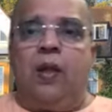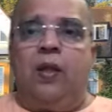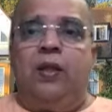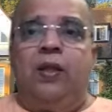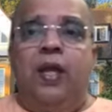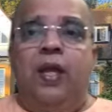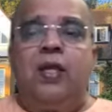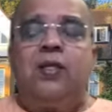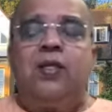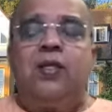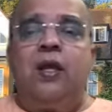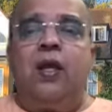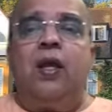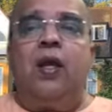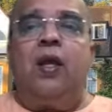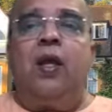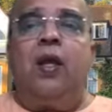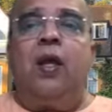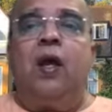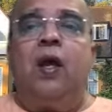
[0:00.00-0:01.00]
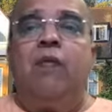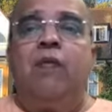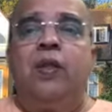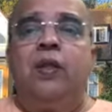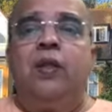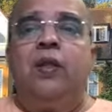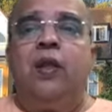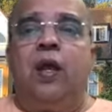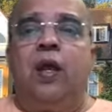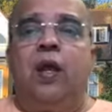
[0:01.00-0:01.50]
They say
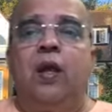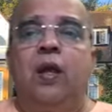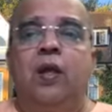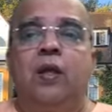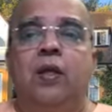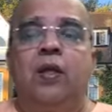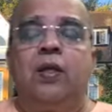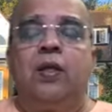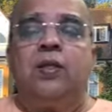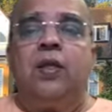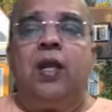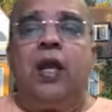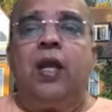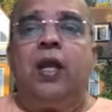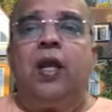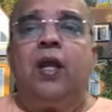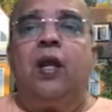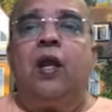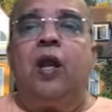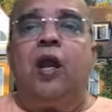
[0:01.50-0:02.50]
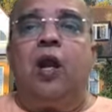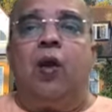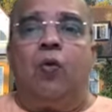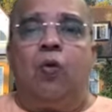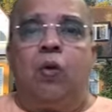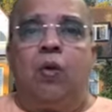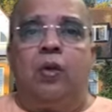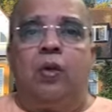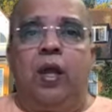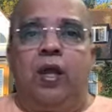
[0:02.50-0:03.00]
avidya is like a
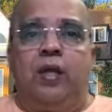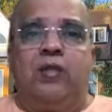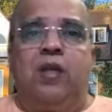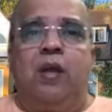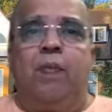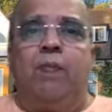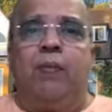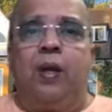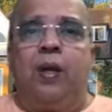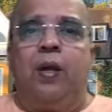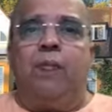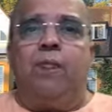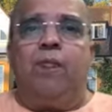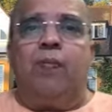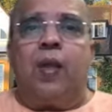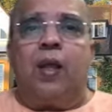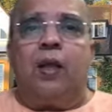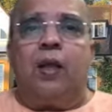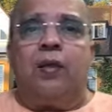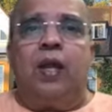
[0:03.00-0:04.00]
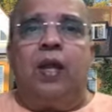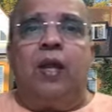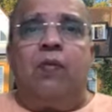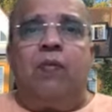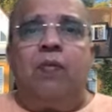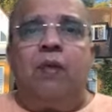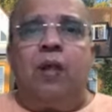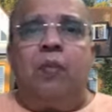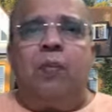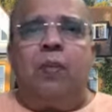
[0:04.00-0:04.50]
cloud. The example that
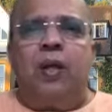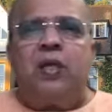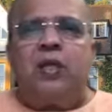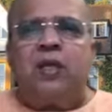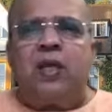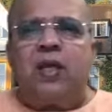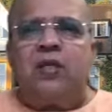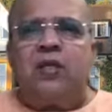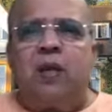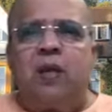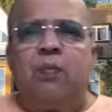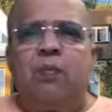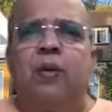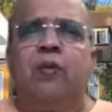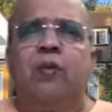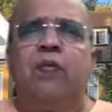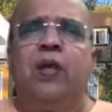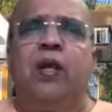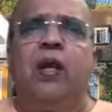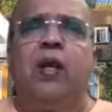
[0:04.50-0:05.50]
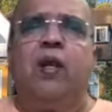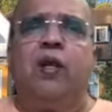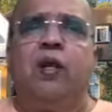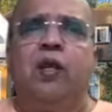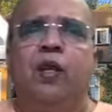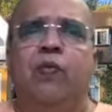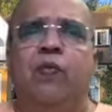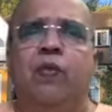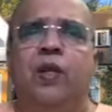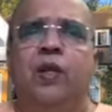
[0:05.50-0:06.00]
we best example we can
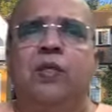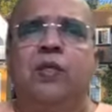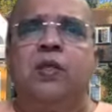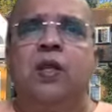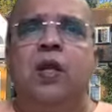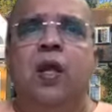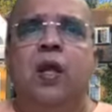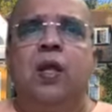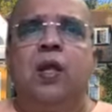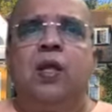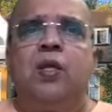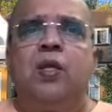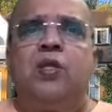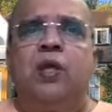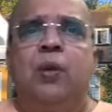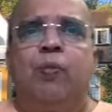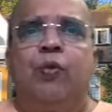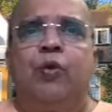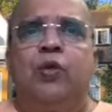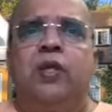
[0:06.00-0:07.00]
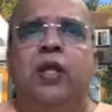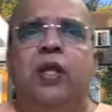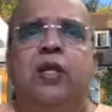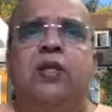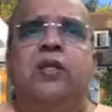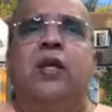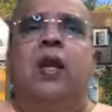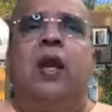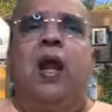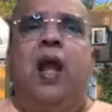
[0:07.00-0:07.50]
give is, suppose there
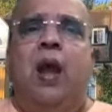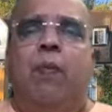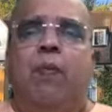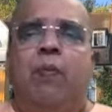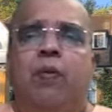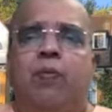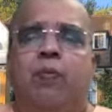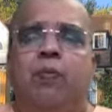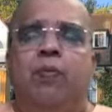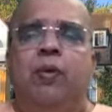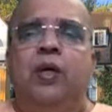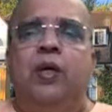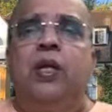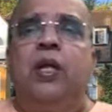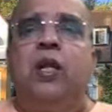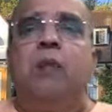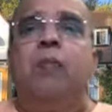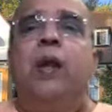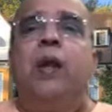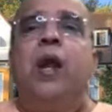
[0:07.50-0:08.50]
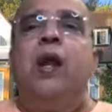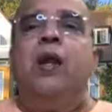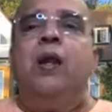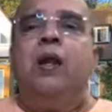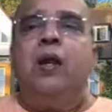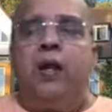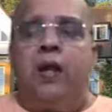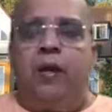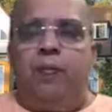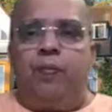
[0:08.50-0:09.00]
is a lamp burning
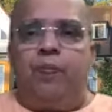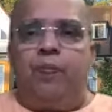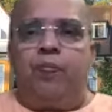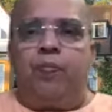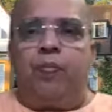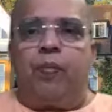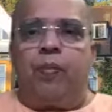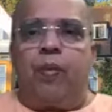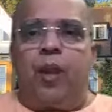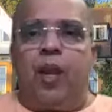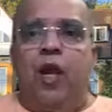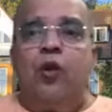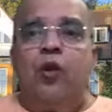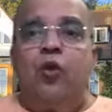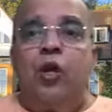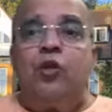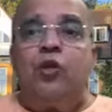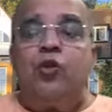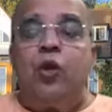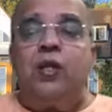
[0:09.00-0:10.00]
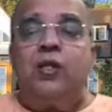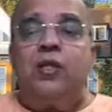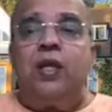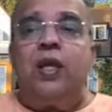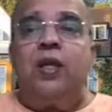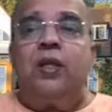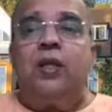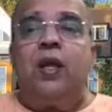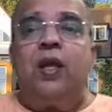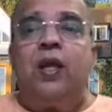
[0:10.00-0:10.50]
brightly and you enjoy
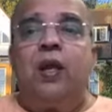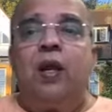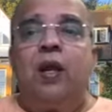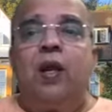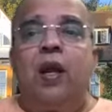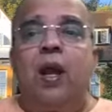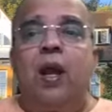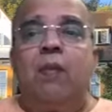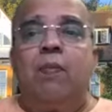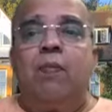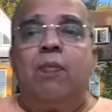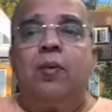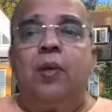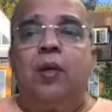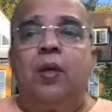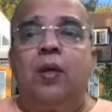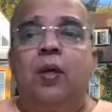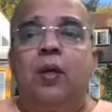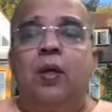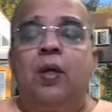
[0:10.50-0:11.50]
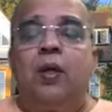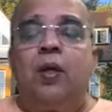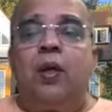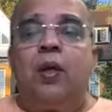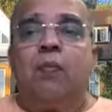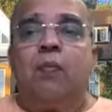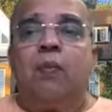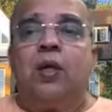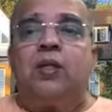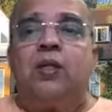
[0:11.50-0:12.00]
seeing that lamp,
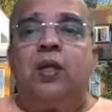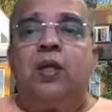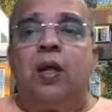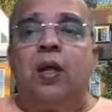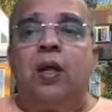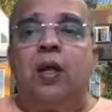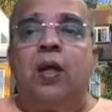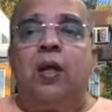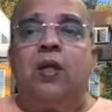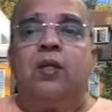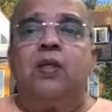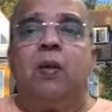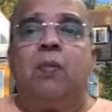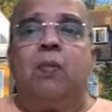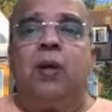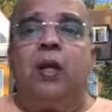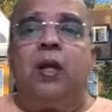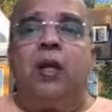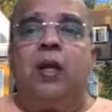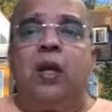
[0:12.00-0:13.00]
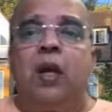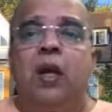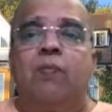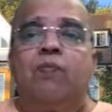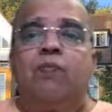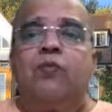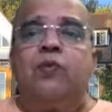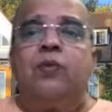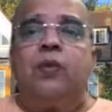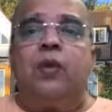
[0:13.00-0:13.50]
but suddenly somebody
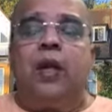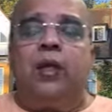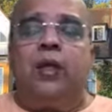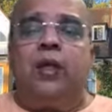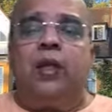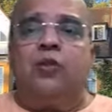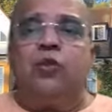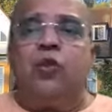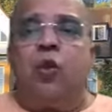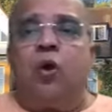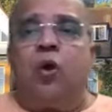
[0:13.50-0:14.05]
comes and there's a